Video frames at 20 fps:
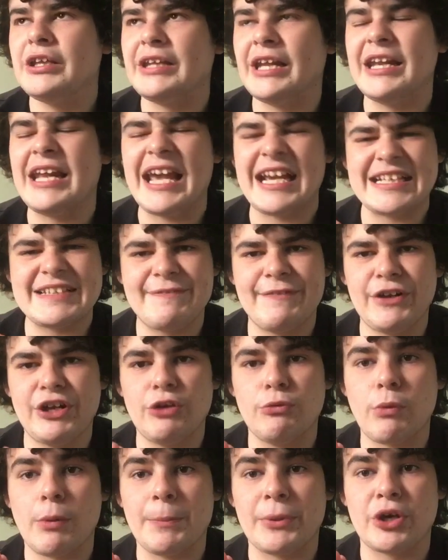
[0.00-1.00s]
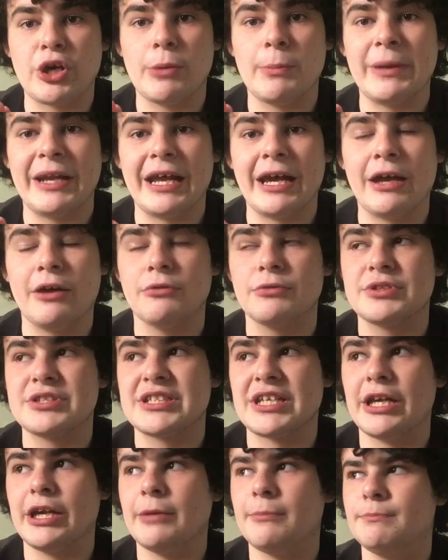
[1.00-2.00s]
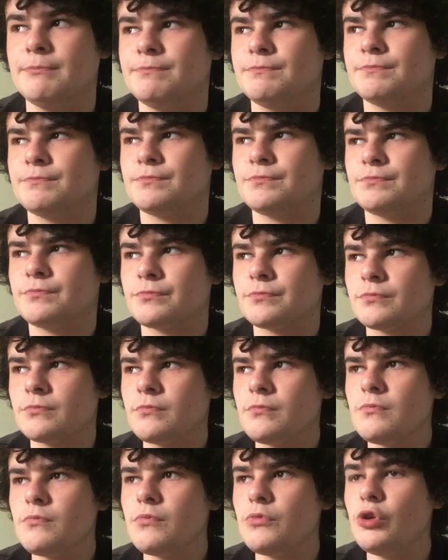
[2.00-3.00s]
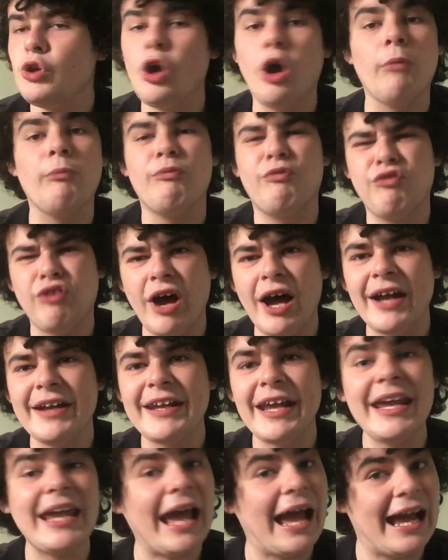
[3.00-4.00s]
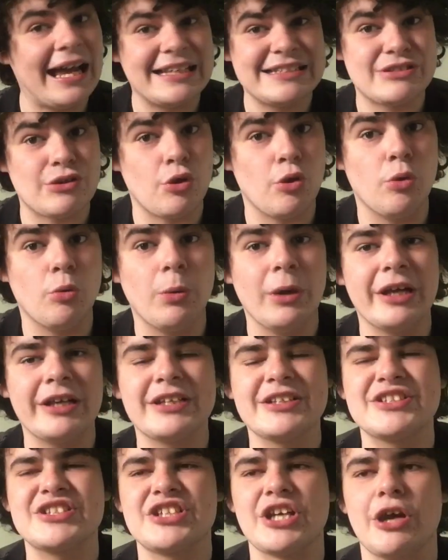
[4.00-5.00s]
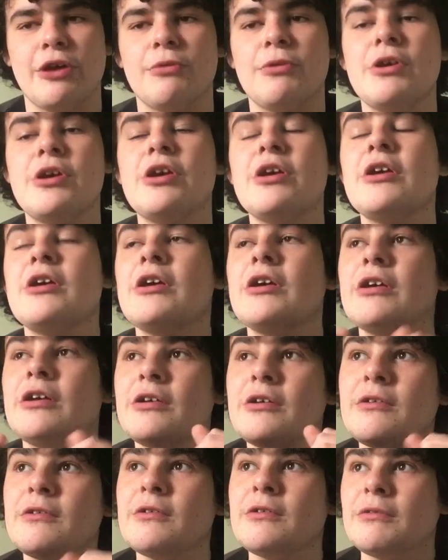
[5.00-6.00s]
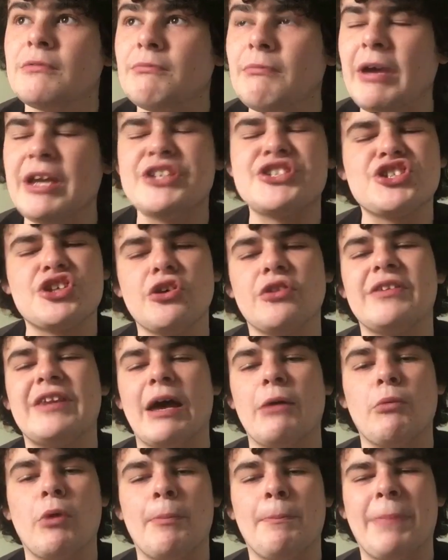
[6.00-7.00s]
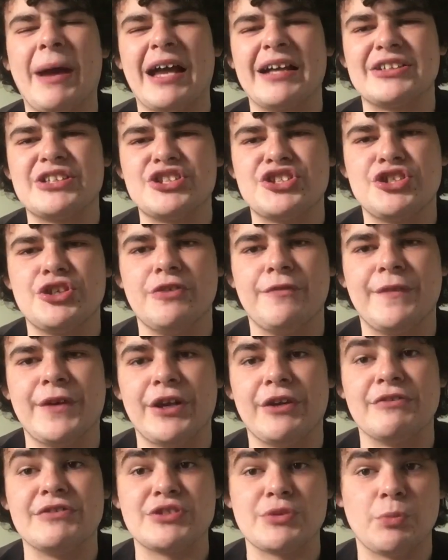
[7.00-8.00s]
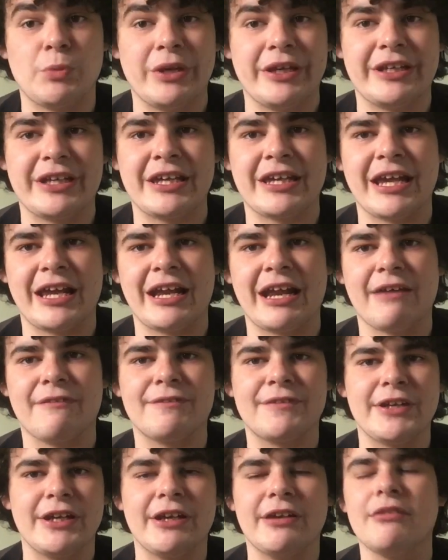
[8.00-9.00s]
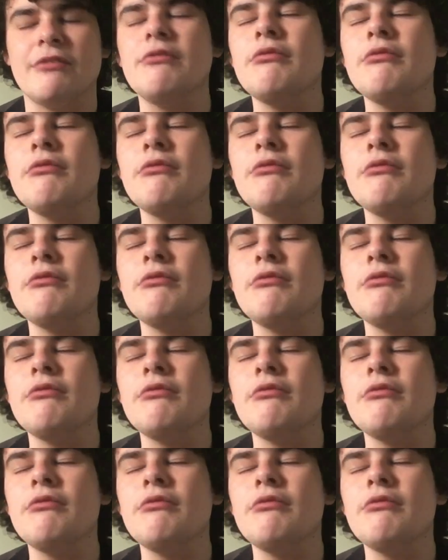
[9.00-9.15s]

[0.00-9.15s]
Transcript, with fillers: the next video will be coming out um, on Friday as always. So it's good that we're back to two videos a week again after...